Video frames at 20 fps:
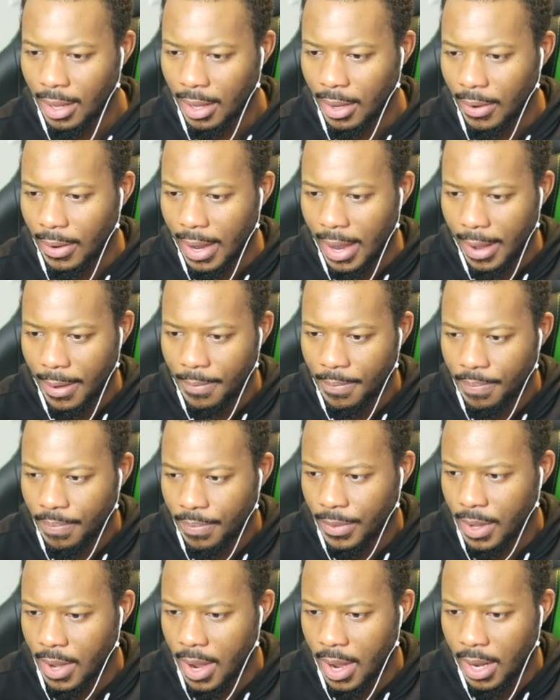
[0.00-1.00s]
Okay.
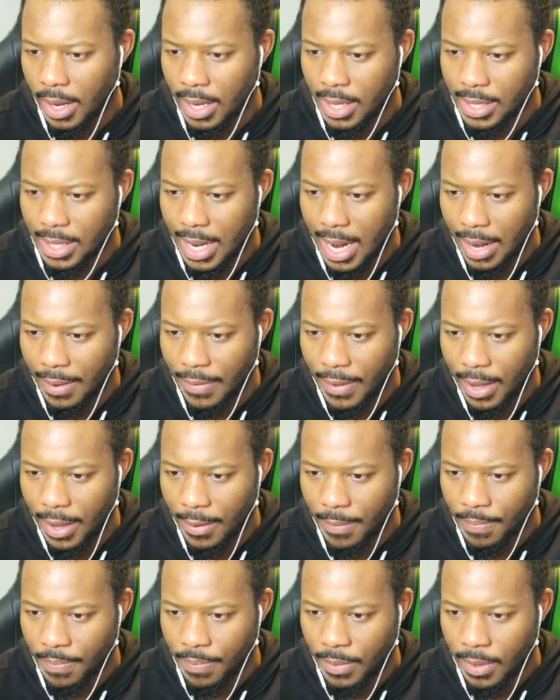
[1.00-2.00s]
All right, let's get out of
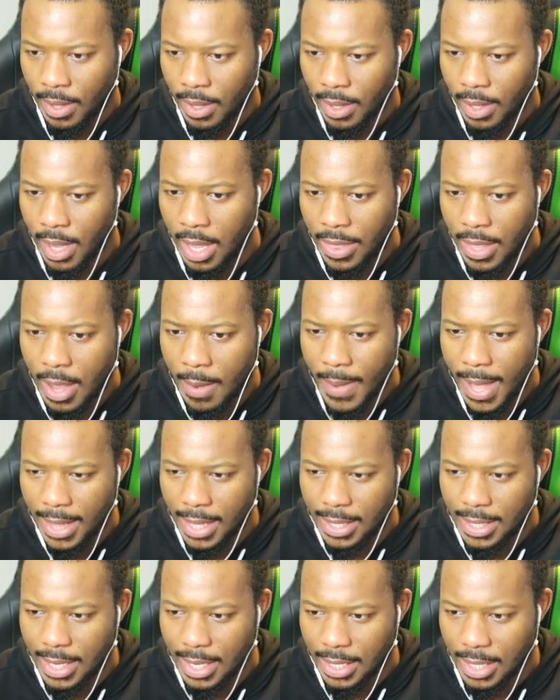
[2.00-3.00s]
here. The good thing about
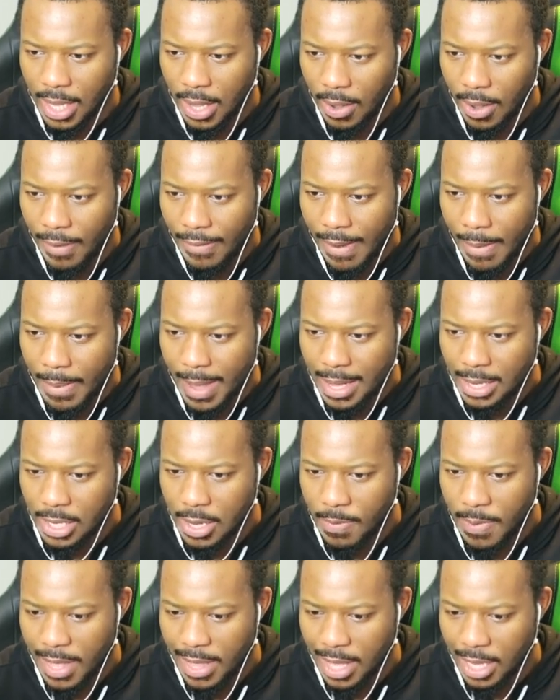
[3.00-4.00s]
this is though, if I manage
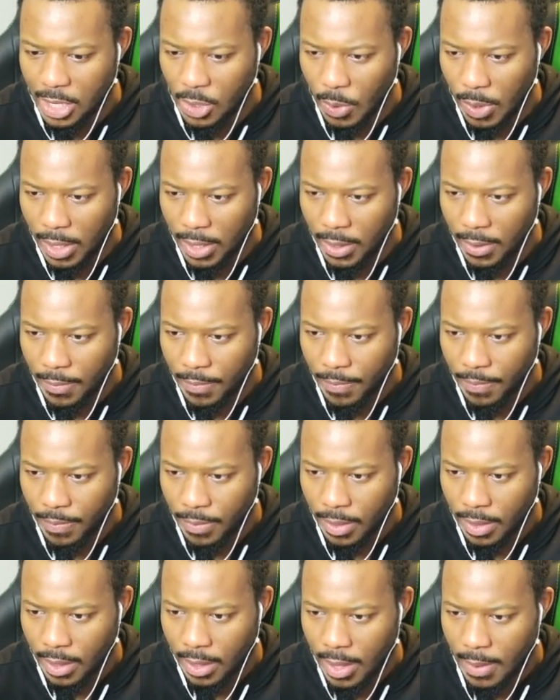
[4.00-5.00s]
to beat this one,
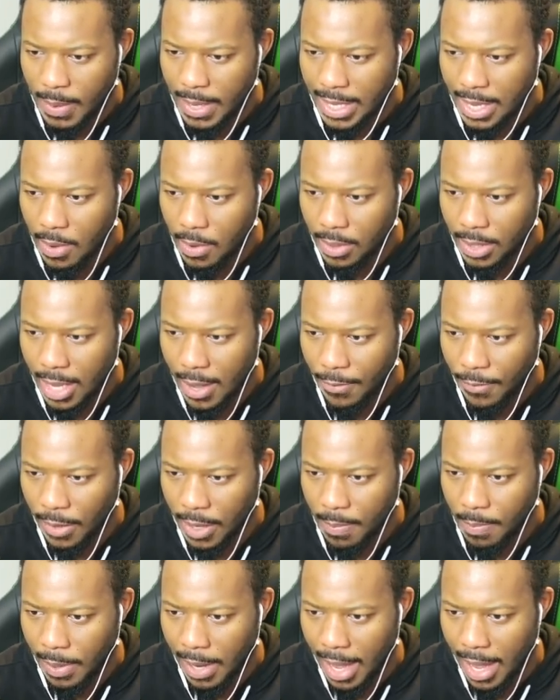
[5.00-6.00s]
it means I will
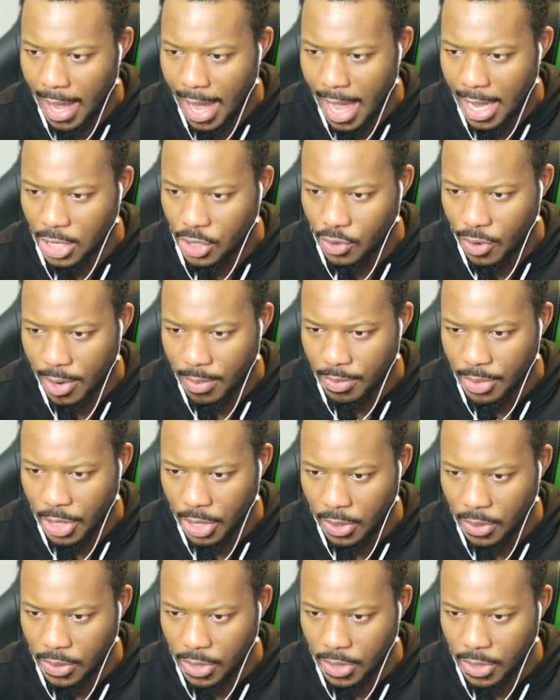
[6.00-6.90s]
definitely play Ice Scream too.